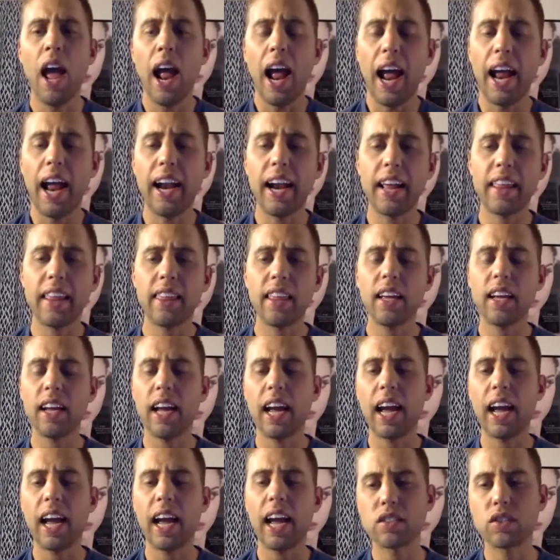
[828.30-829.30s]
And I think it
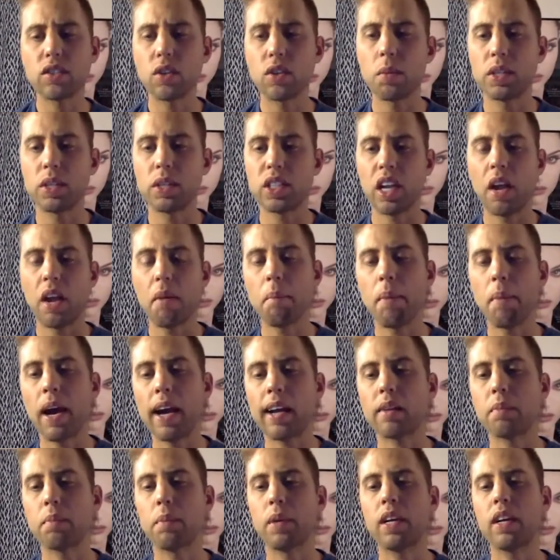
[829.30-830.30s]
has so much
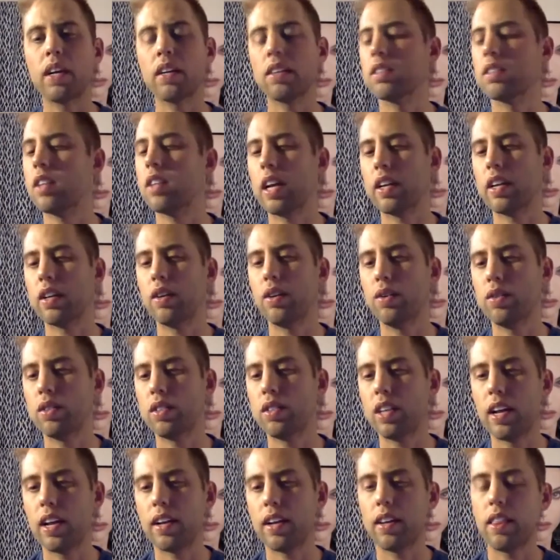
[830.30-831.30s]
impact because, like you
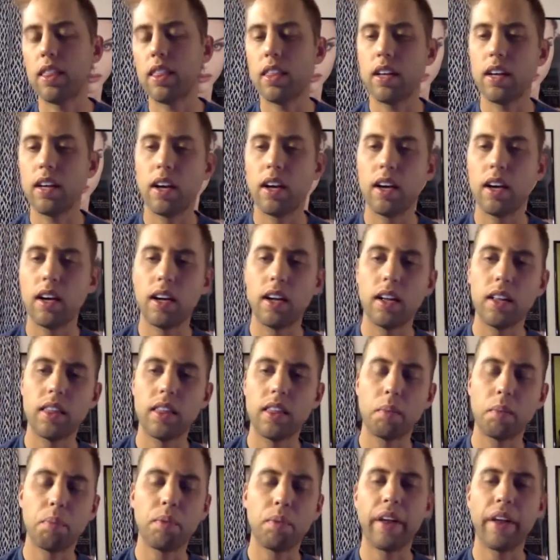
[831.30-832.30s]
said,
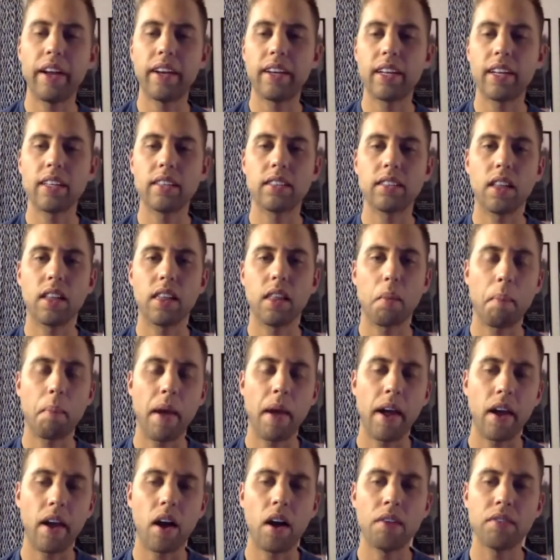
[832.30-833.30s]
the plantings and the
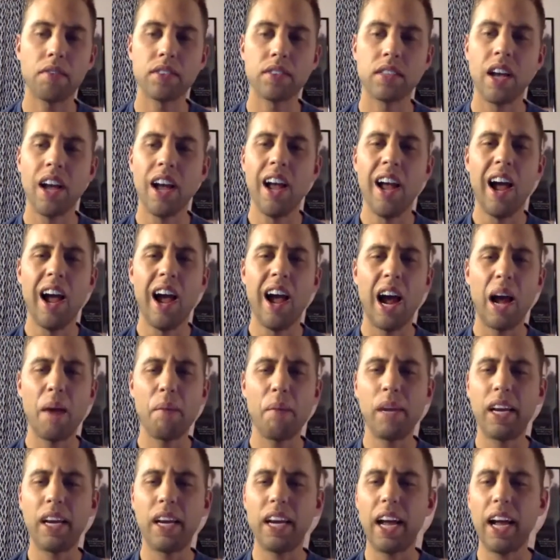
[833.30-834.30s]
payoffs. I
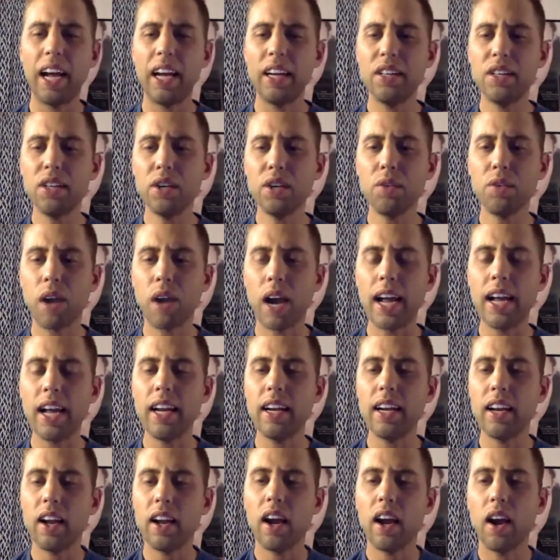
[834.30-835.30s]
mean, Edgar Wright,
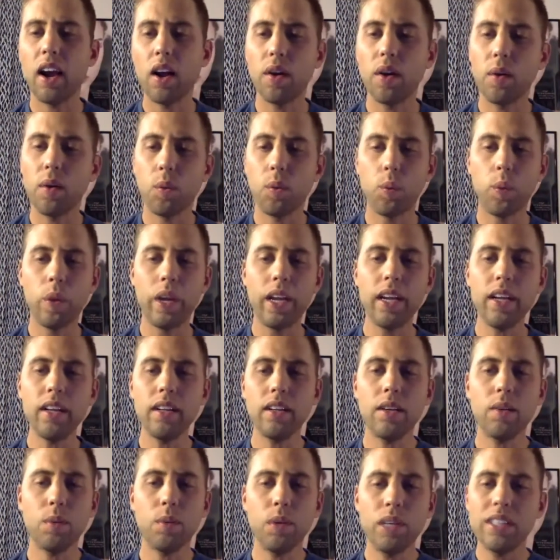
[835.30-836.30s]

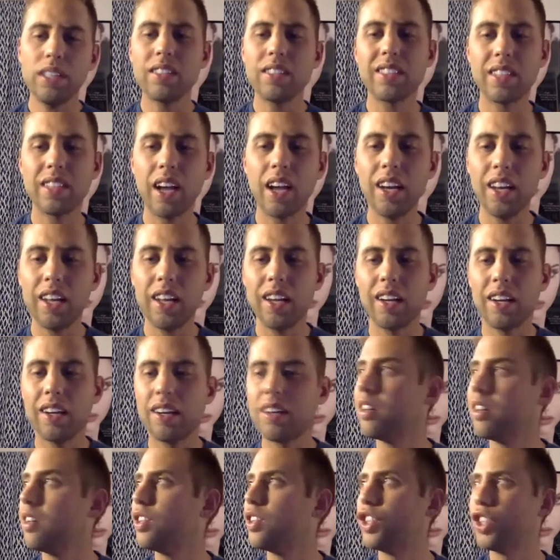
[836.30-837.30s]
we studied
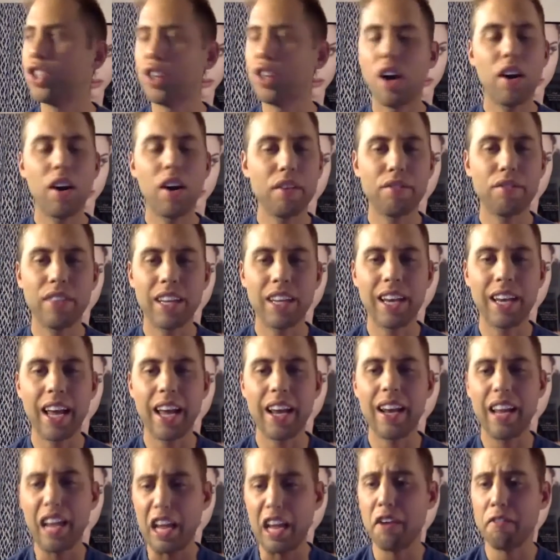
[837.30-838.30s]
Shaun of the
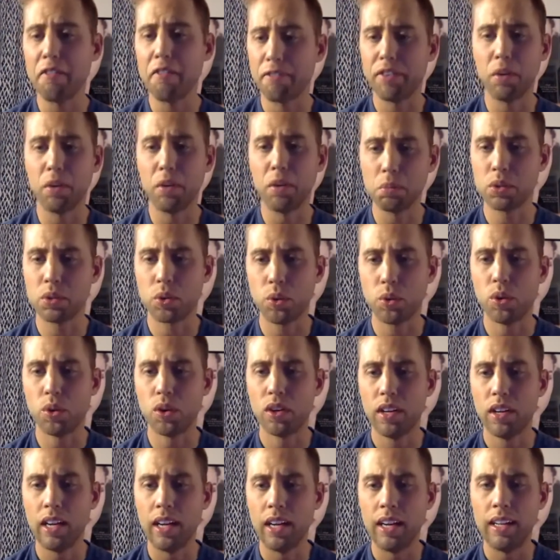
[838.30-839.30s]
Dead in film school.
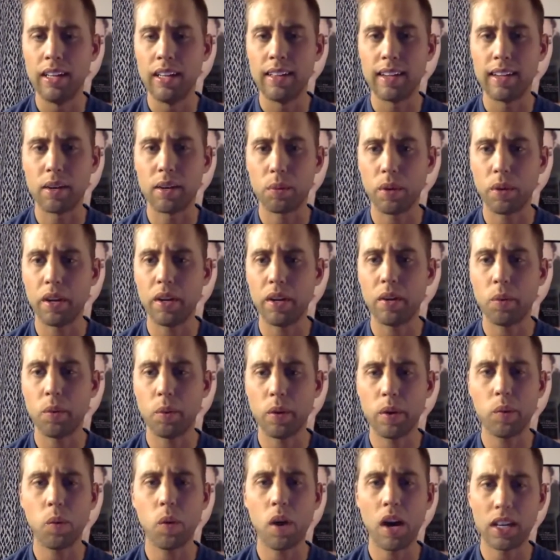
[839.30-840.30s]
Like we
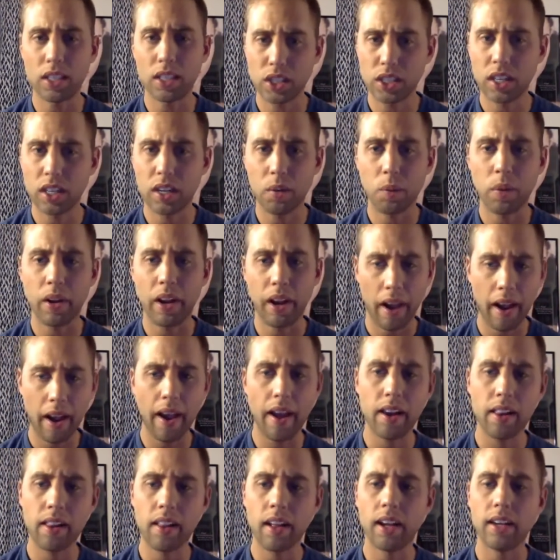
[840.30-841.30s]
watched it, we
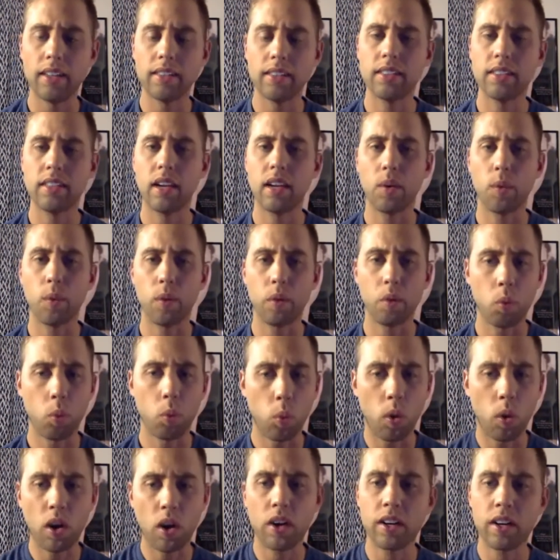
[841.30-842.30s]
analyzed it, we
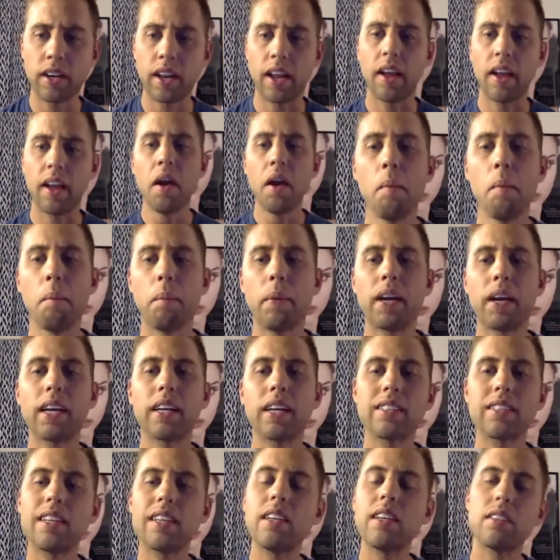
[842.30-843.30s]
worked it
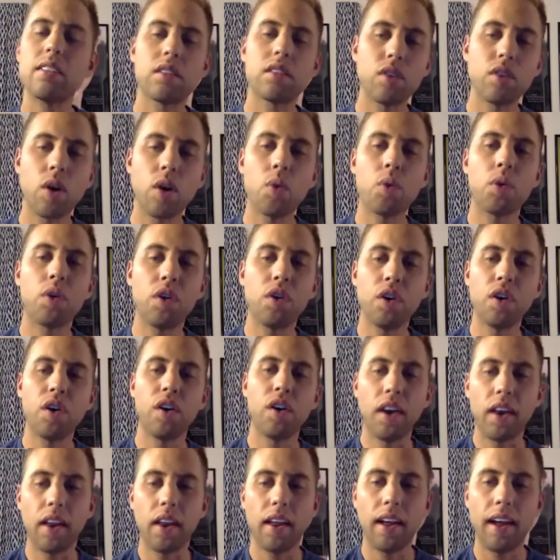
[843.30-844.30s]
because he's so
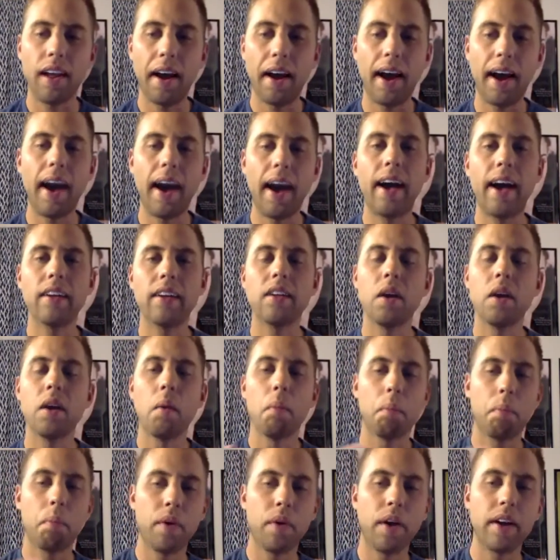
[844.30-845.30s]
good at
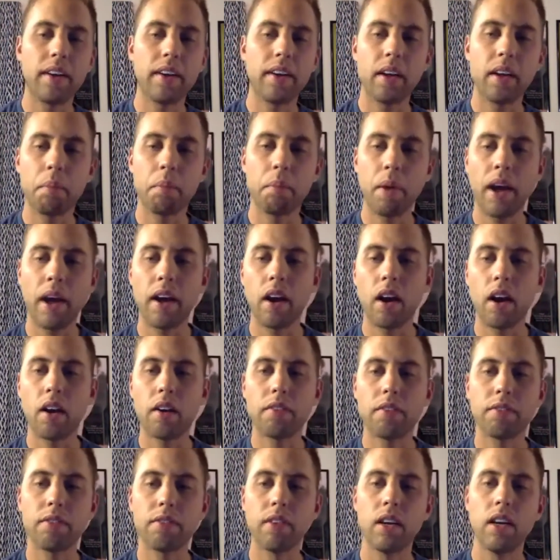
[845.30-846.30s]
planting
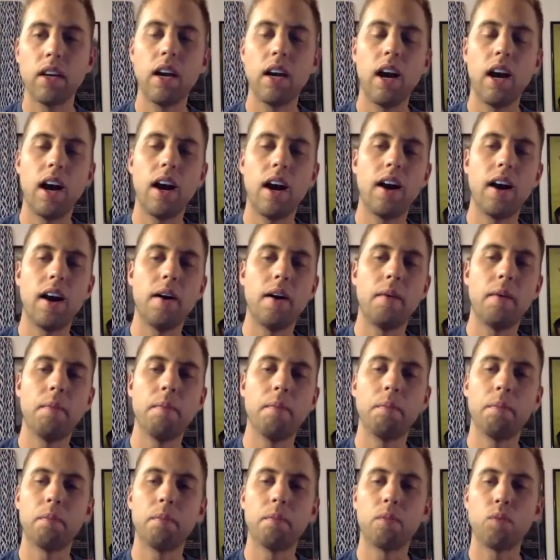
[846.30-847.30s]
payoff,
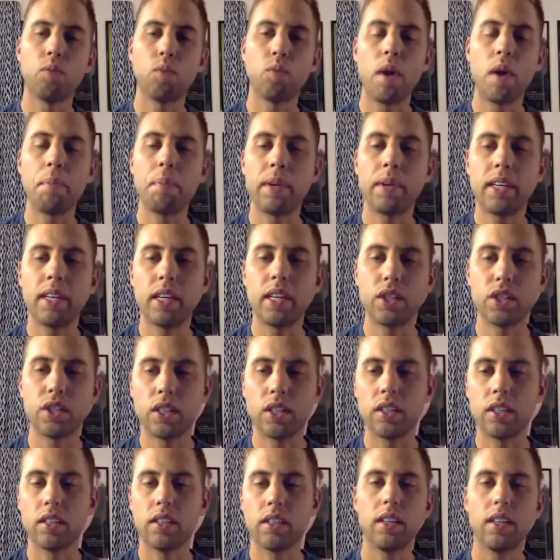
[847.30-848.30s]

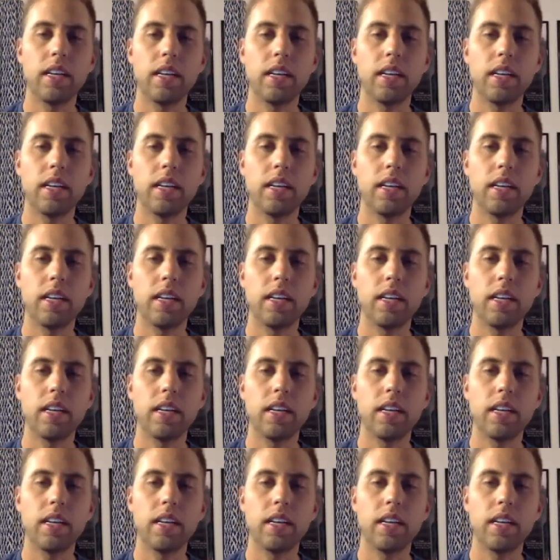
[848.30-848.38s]
repetition.